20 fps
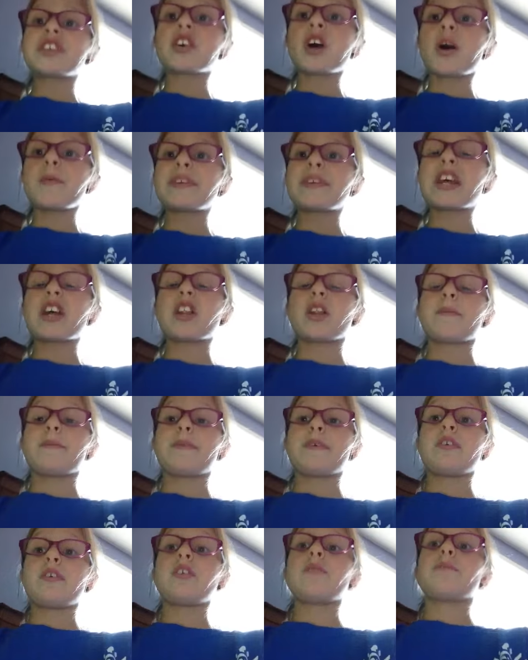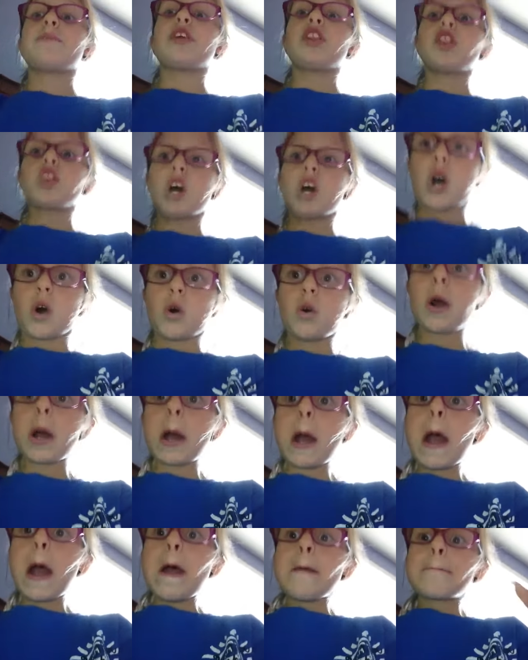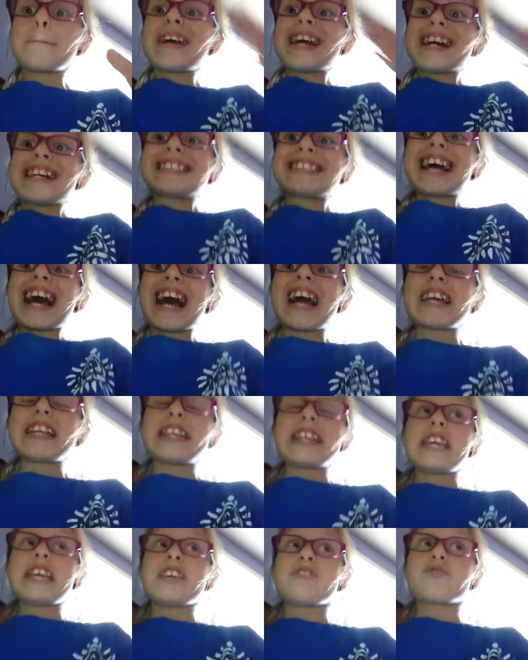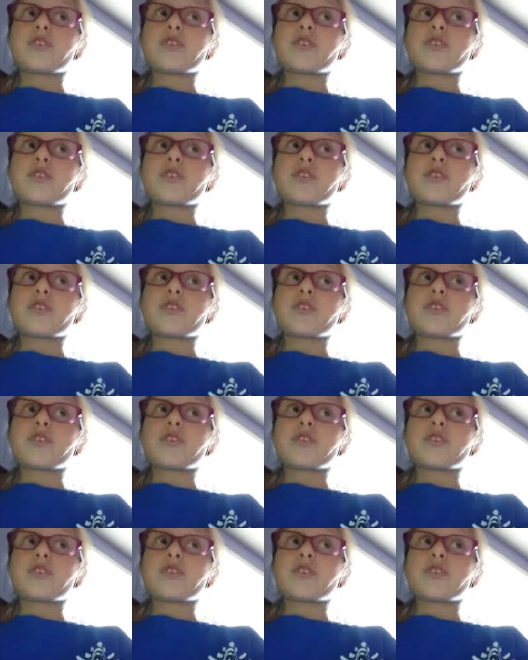to comment down below because I need